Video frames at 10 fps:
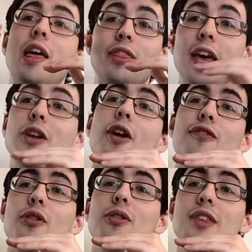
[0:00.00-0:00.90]
then go
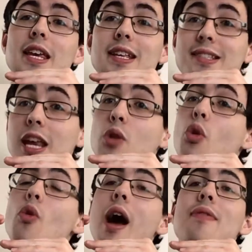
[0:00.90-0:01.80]
through the
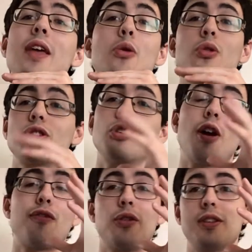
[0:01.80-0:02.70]
sequel, and then also
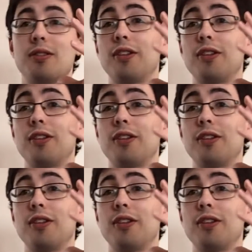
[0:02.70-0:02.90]
go through